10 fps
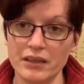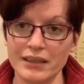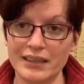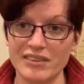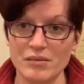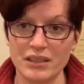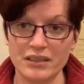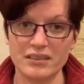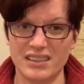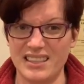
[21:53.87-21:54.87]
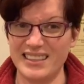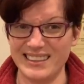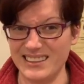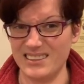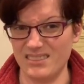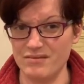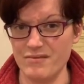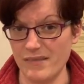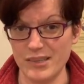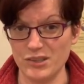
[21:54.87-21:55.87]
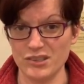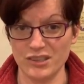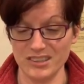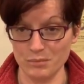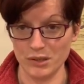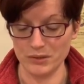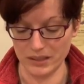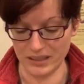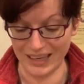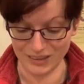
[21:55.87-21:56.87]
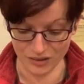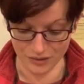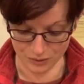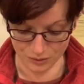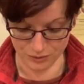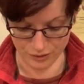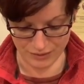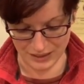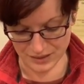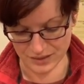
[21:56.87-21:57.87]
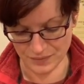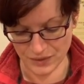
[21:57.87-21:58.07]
if I'm honest, and it's a very good source of protein and oils for rats.